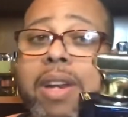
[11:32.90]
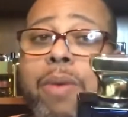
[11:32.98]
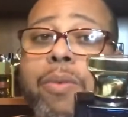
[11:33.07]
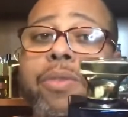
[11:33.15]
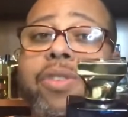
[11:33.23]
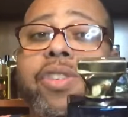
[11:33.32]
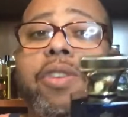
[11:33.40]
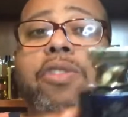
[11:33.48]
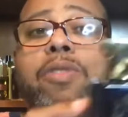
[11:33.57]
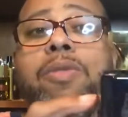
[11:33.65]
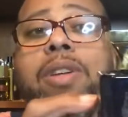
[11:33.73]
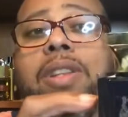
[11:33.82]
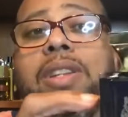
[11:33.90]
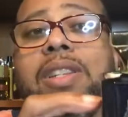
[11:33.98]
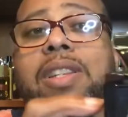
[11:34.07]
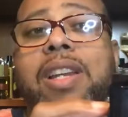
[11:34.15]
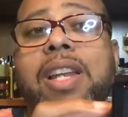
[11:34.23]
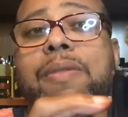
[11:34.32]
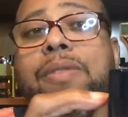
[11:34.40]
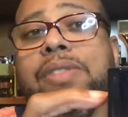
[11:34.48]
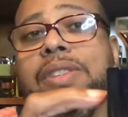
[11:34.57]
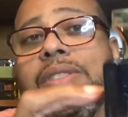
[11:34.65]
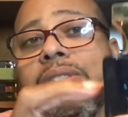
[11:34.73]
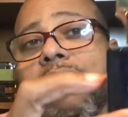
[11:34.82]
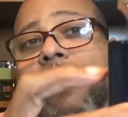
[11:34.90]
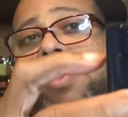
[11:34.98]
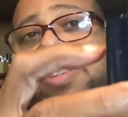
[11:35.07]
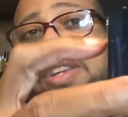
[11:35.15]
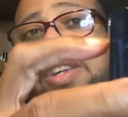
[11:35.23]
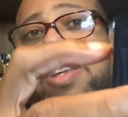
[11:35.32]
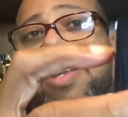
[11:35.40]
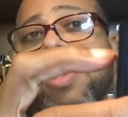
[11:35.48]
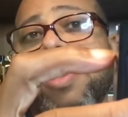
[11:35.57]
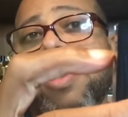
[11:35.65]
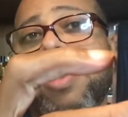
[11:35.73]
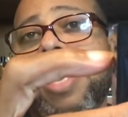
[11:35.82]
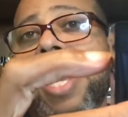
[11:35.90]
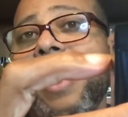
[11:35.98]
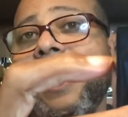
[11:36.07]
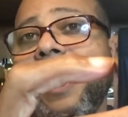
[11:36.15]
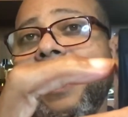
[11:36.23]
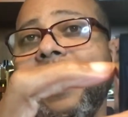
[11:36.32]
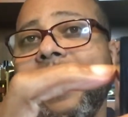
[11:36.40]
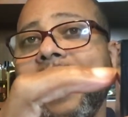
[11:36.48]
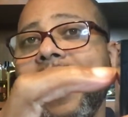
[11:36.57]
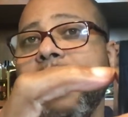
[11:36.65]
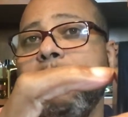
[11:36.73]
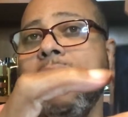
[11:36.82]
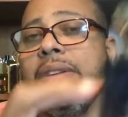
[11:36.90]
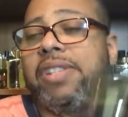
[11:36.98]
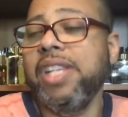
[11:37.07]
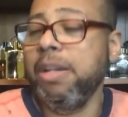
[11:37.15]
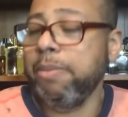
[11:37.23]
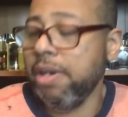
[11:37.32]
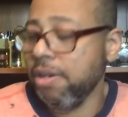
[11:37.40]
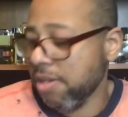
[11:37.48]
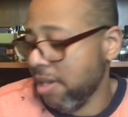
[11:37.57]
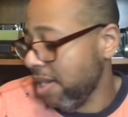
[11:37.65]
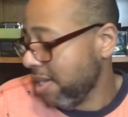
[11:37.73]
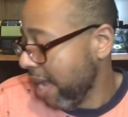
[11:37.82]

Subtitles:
I want to show you where the levels is on this. Now, I did decant about 10 mils of this